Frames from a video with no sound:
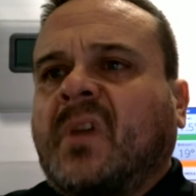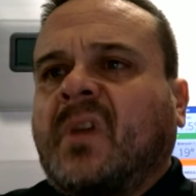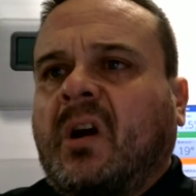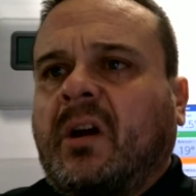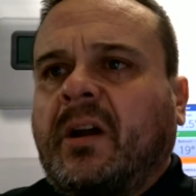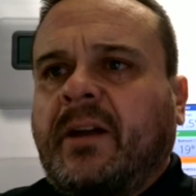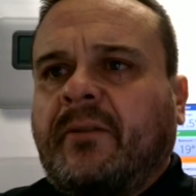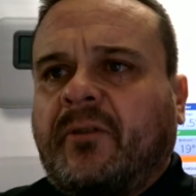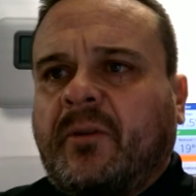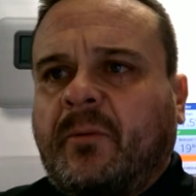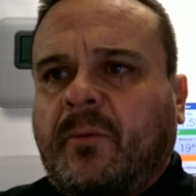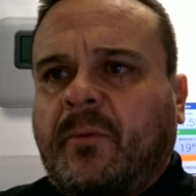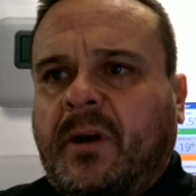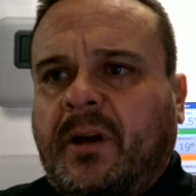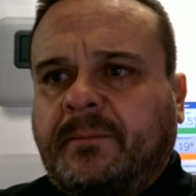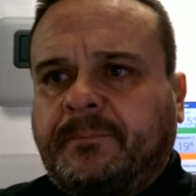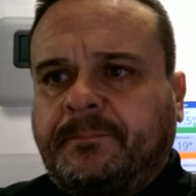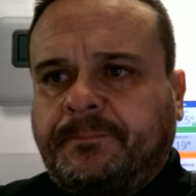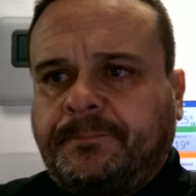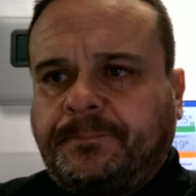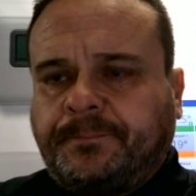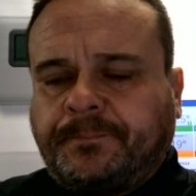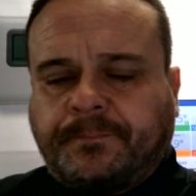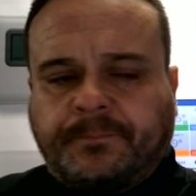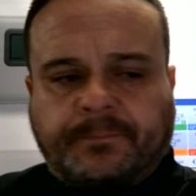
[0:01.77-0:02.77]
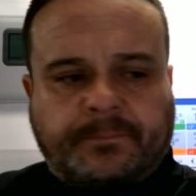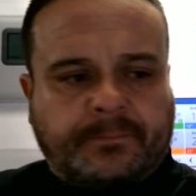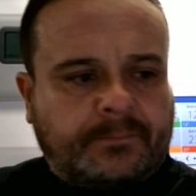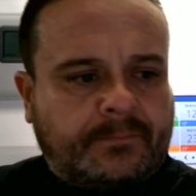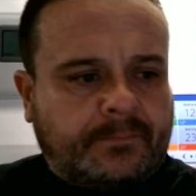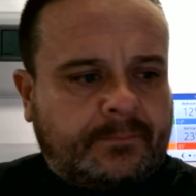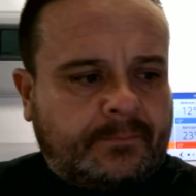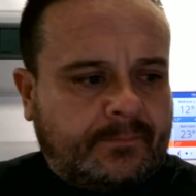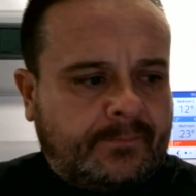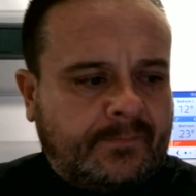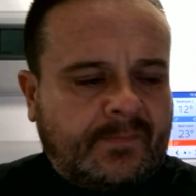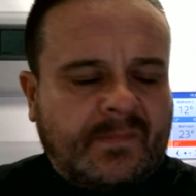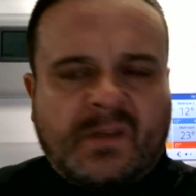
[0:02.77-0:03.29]
Hi, everyone.
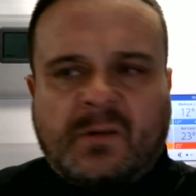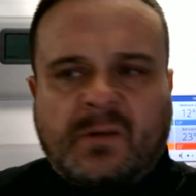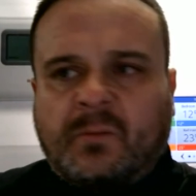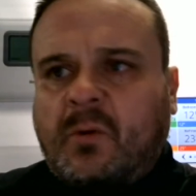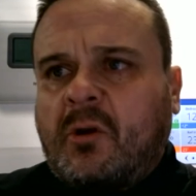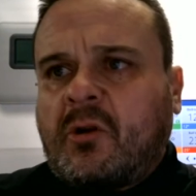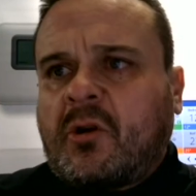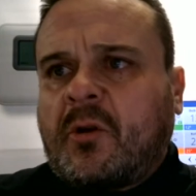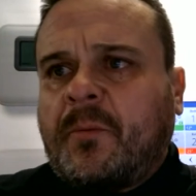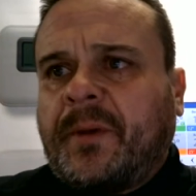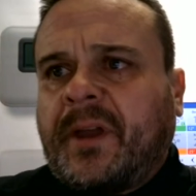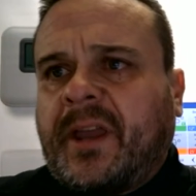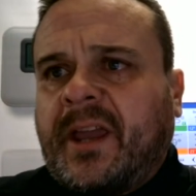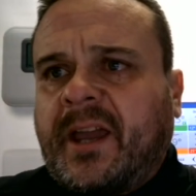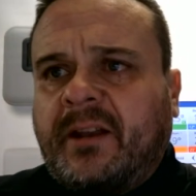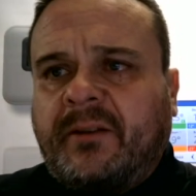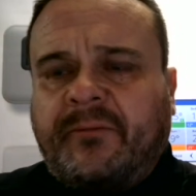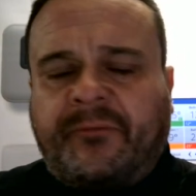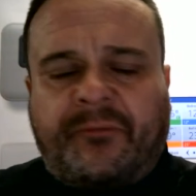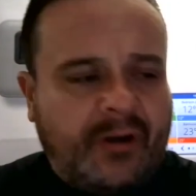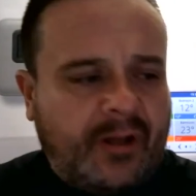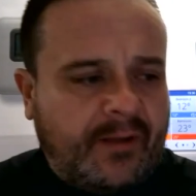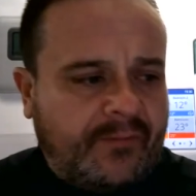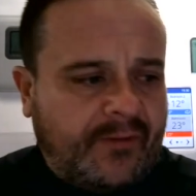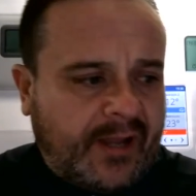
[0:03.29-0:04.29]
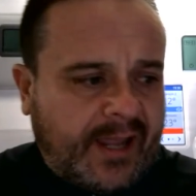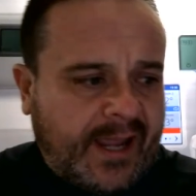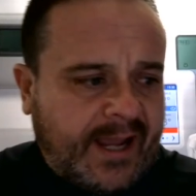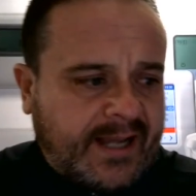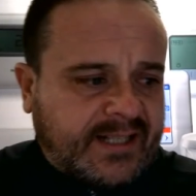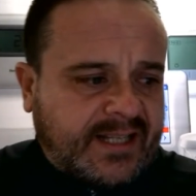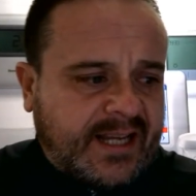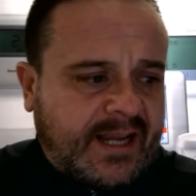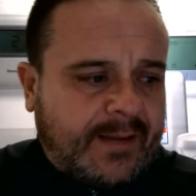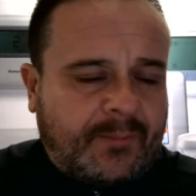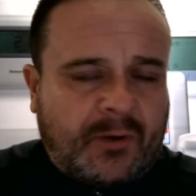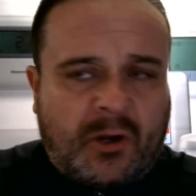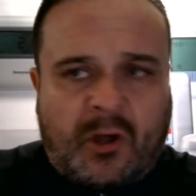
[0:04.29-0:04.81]
Welcome again for another
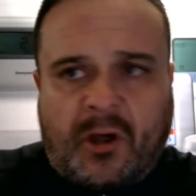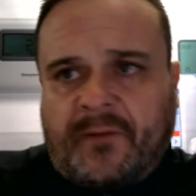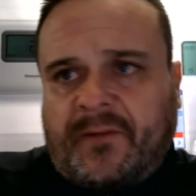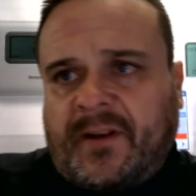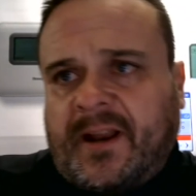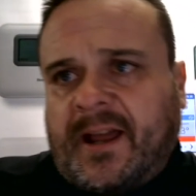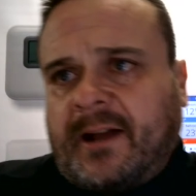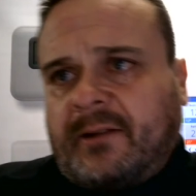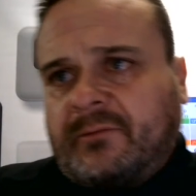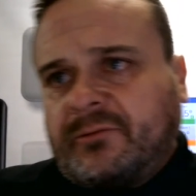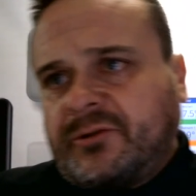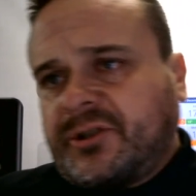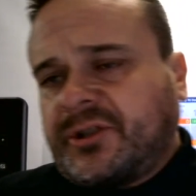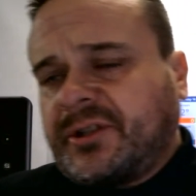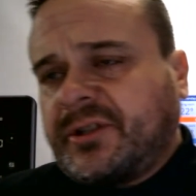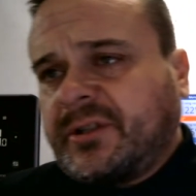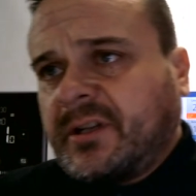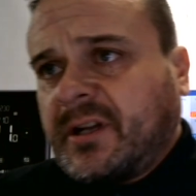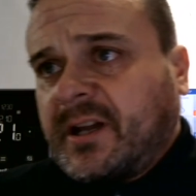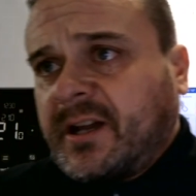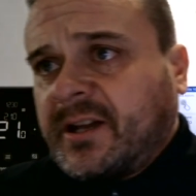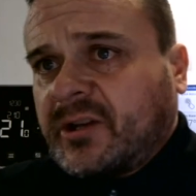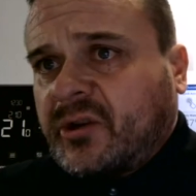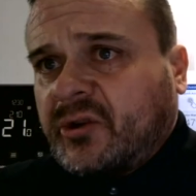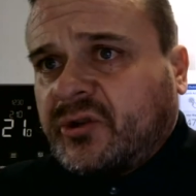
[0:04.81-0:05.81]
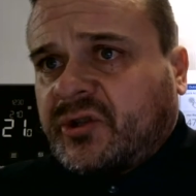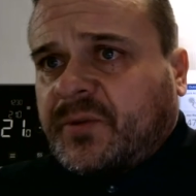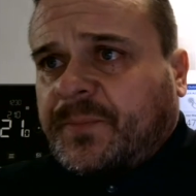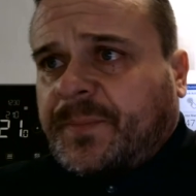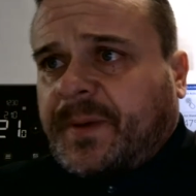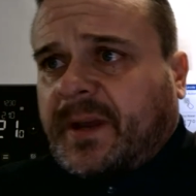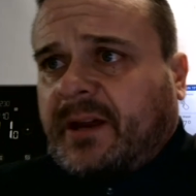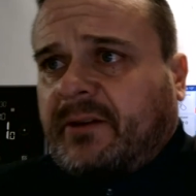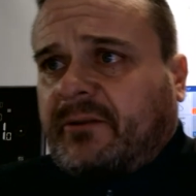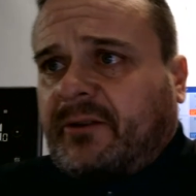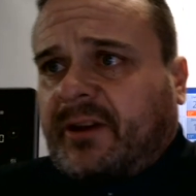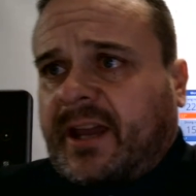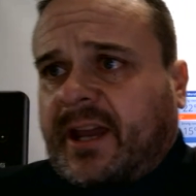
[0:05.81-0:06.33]
Gas App Live Lounge. Uh, good to
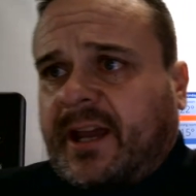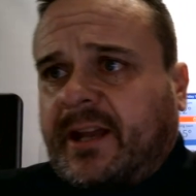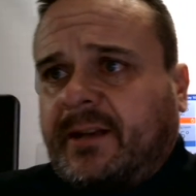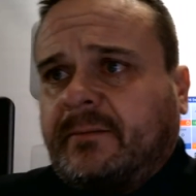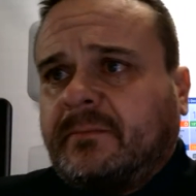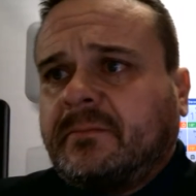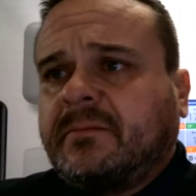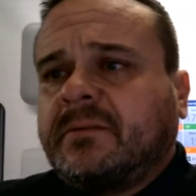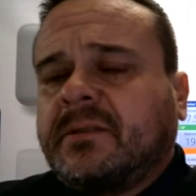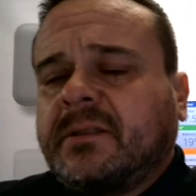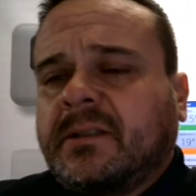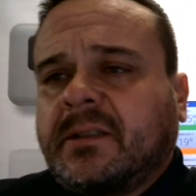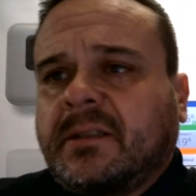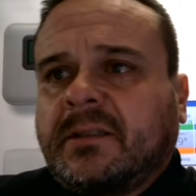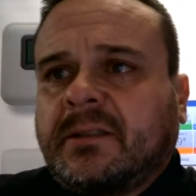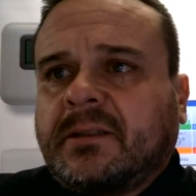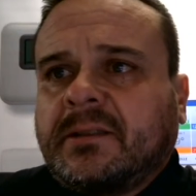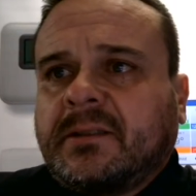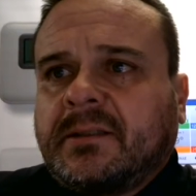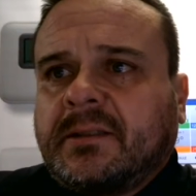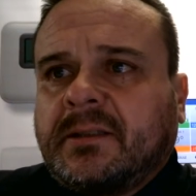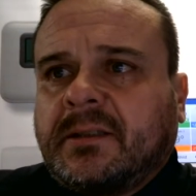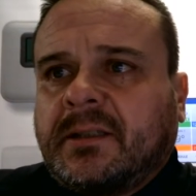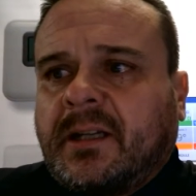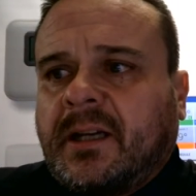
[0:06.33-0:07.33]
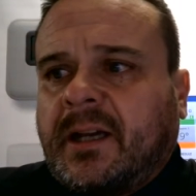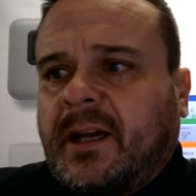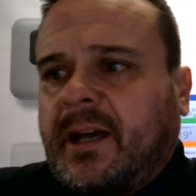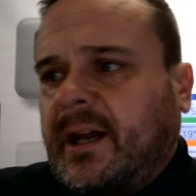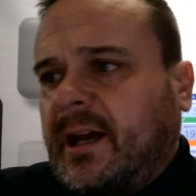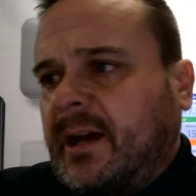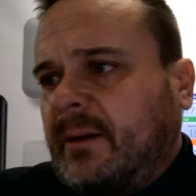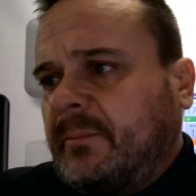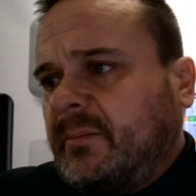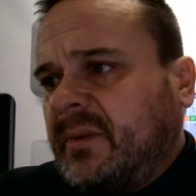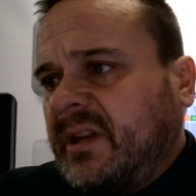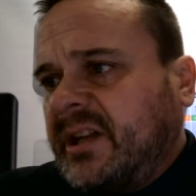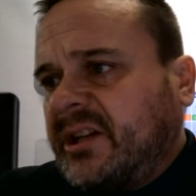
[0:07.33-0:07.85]
be here again.
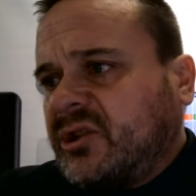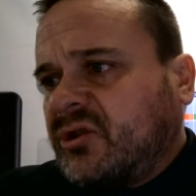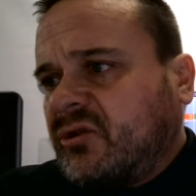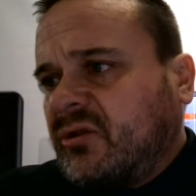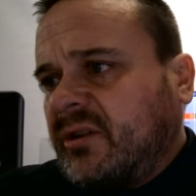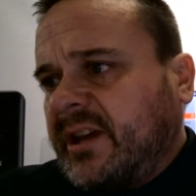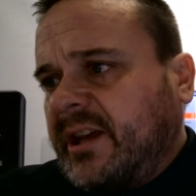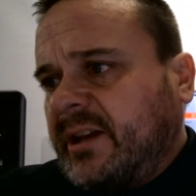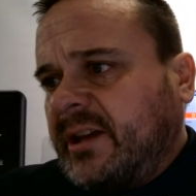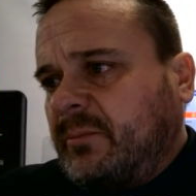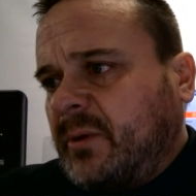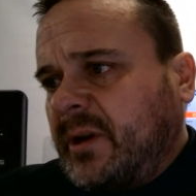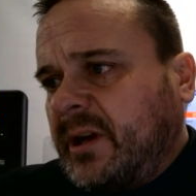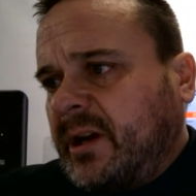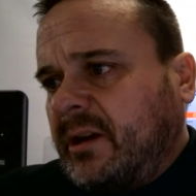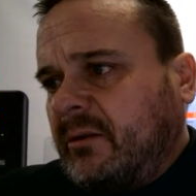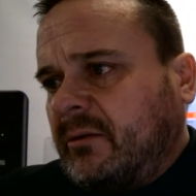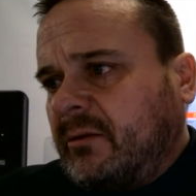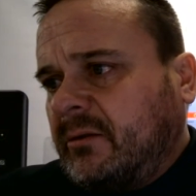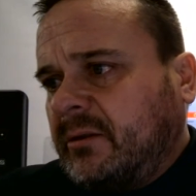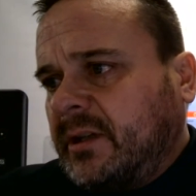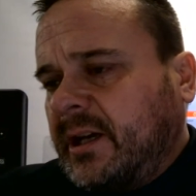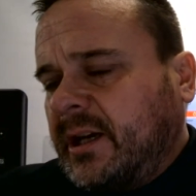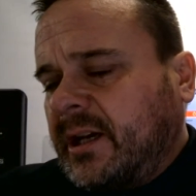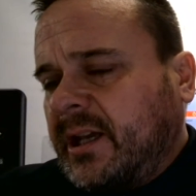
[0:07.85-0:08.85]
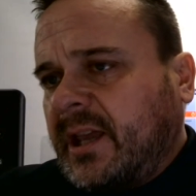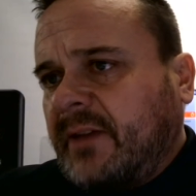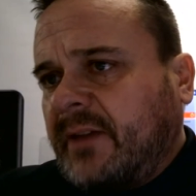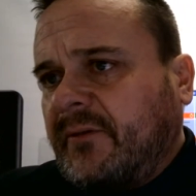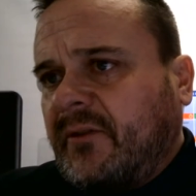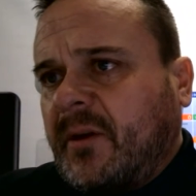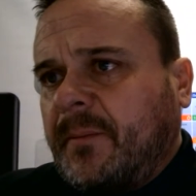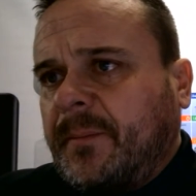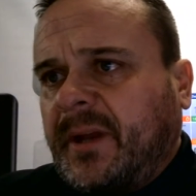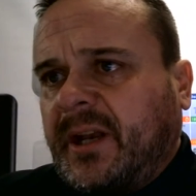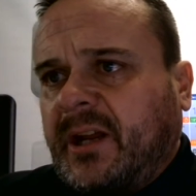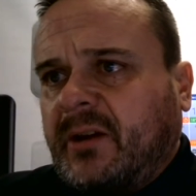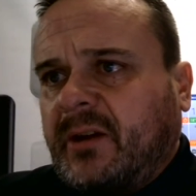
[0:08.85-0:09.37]
Um, literally, we'll uh, give
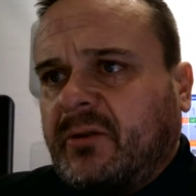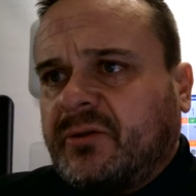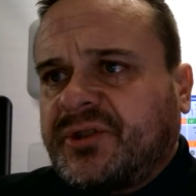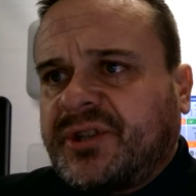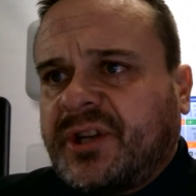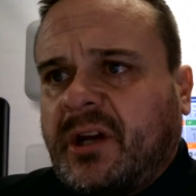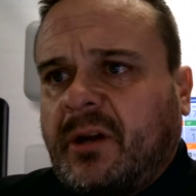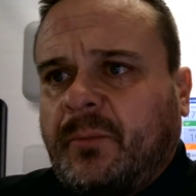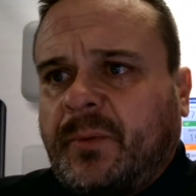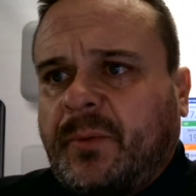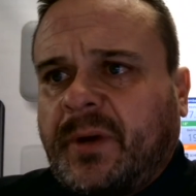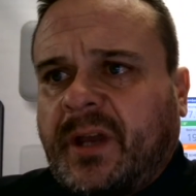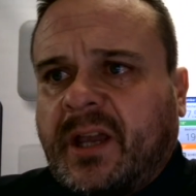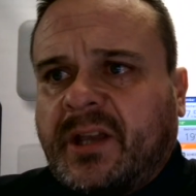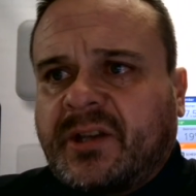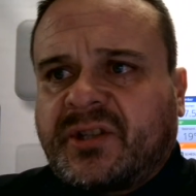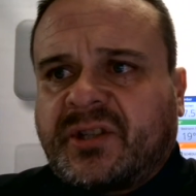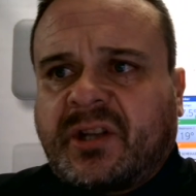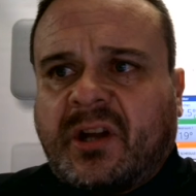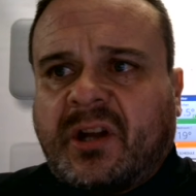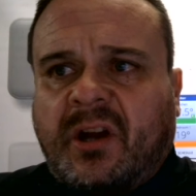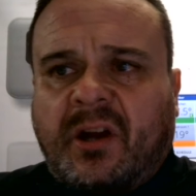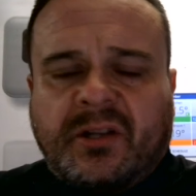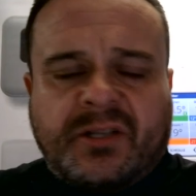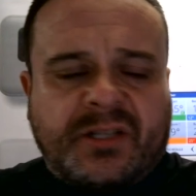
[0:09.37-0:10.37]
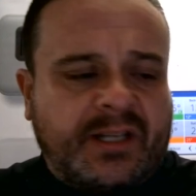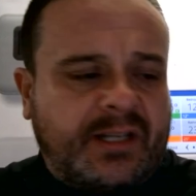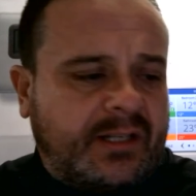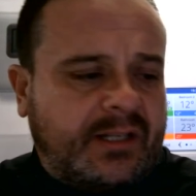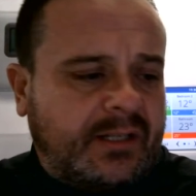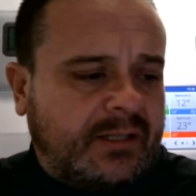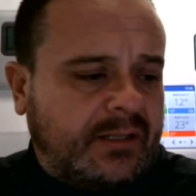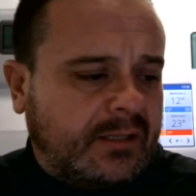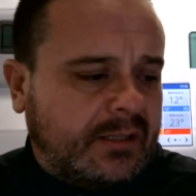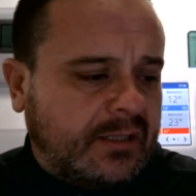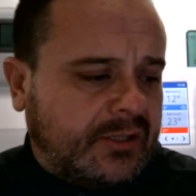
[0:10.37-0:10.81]
it a minute or so and we get started.